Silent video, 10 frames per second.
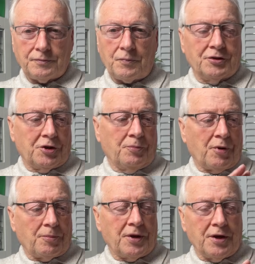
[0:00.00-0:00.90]
So you can
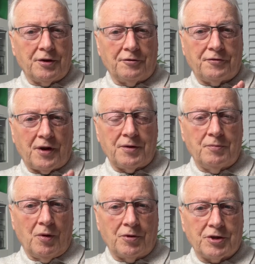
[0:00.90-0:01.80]
probably hear the fan
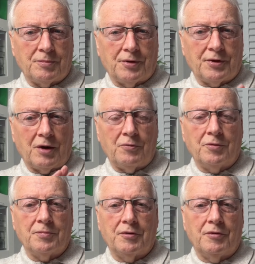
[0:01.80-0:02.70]
motor, but that
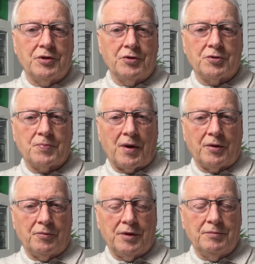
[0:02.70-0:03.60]
won't be reduced by
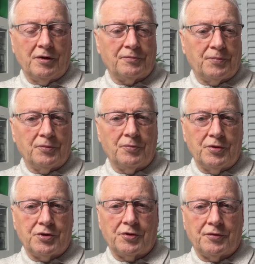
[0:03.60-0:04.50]
the wind muff, but
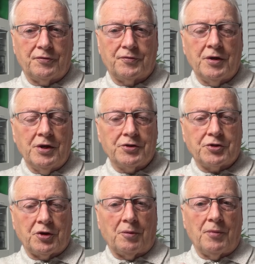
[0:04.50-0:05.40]
we should have
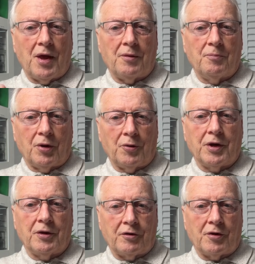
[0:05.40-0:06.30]
stopped that
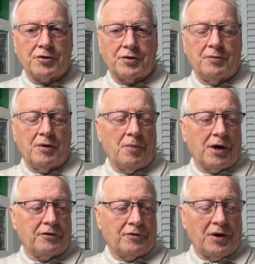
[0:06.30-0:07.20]
blowing across the
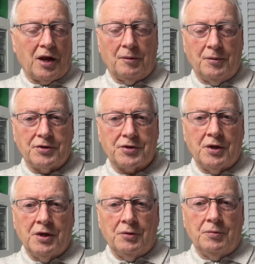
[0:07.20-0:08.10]
microphone element,
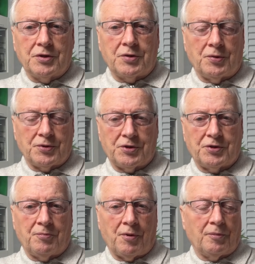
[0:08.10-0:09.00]
which causes
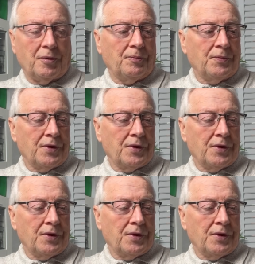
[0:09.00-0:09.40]
a problem.